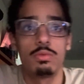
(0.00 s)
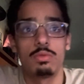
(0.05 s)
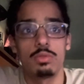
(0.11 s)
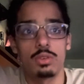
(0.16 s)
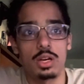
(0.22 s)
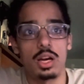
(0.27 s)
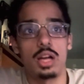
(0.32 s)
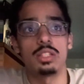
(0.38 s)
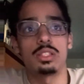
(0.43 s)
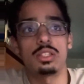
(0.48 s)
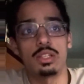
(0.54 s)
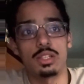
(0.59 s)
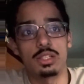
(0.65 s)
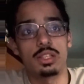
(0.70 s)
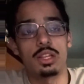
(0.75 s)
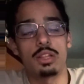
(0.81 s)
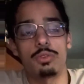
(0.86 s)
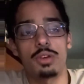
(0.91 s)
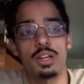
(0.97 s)
constant
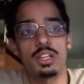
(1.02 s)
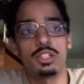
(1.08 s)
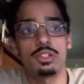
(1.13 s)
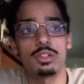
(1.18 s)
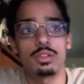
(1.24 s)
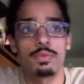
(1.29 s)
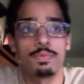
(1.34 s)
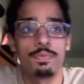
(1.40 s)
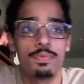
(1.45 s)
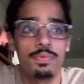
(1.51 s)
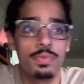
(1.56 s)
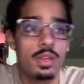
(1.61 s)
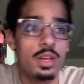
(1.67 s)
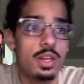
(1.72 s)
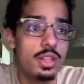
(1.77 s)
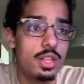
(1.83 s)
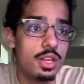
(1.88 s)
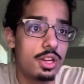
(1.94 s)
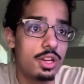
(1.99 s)
acceleration,
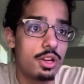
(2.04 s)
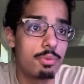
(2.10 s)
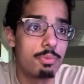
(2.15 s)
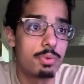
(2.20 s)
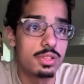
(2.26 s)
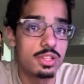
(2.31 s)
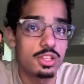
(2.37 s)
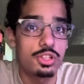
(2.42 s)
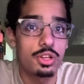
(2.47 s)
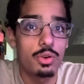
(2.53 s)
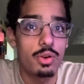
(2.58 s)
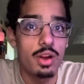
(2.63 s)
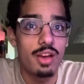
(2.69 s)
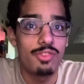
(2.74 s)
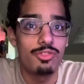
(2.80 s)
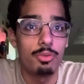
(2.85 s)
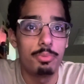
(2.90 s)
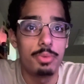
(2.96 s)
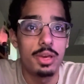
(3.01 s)
then your position
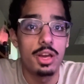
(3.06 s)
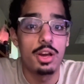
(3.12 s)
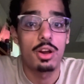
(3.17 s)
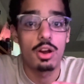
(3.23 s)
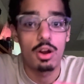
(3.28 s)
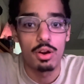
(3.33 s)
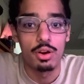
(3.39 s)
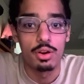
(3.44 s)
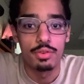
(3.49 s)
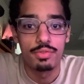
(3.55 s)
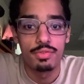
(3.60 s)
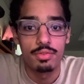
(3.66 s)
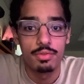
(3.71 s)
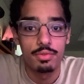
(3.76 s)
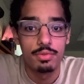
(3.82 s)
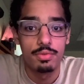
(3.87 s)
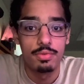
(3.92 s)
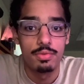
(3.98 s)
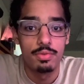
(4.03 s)
graph will be a curve,
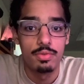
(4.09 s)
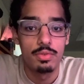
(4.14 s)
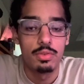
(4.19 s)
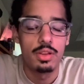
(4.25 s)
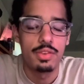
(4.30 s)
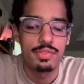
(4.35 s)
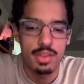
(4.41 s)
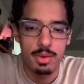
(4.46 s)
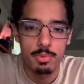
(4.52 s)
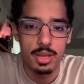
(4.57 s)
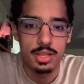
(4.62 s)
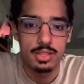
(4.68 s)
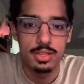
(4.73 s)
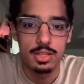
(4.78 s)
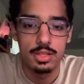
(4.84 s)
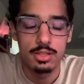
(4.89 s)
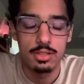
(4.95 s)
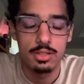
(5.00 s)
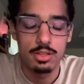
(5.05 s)
if that makes
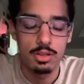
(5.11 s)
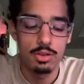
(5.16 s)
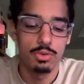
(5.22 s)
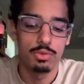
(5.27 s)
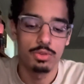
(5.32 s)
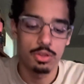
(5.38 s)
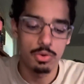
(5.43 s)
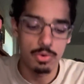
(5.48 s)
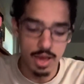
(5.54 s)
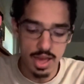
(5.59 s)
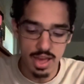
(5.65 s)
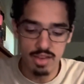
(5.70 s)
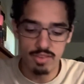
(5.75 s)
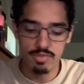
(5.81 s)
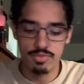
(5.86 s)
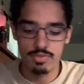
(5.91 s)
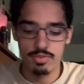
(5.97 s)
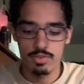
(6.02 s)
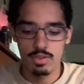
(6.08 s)
sense. So you have,